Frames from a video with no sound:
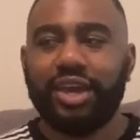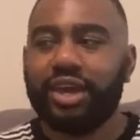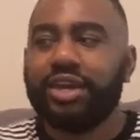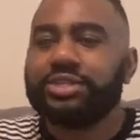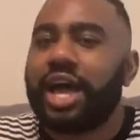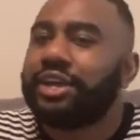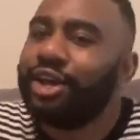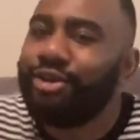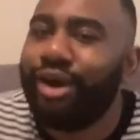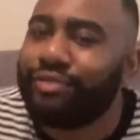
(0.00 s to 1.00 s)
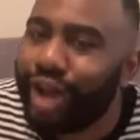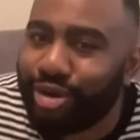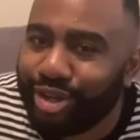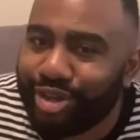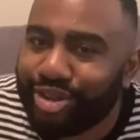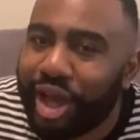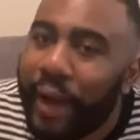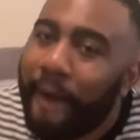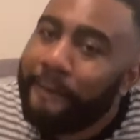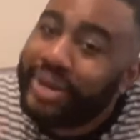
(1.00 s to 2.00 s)
And it's like, nigga, you don't even know me.
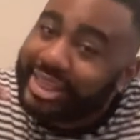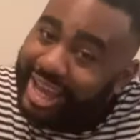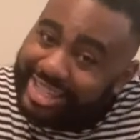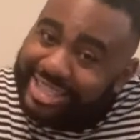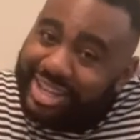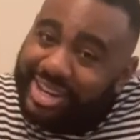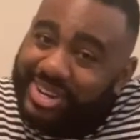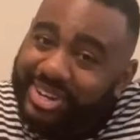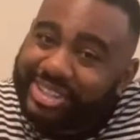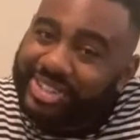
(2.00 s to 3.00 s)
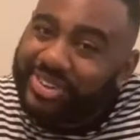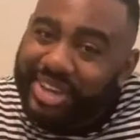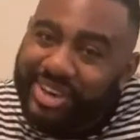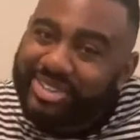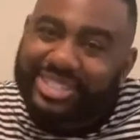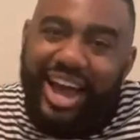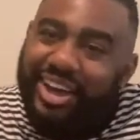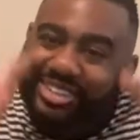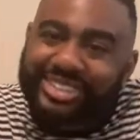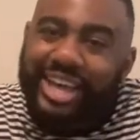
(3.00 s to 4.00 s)
But that's cool, because you cute,
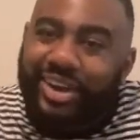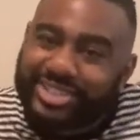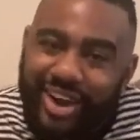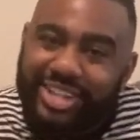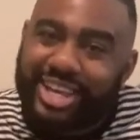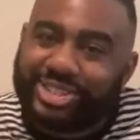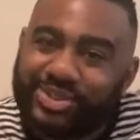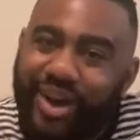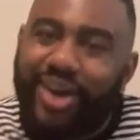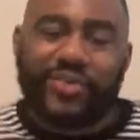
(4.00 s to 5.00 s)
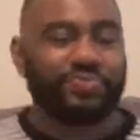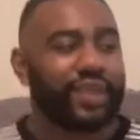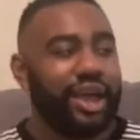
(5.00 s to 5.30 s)
so talk as crazy as you want.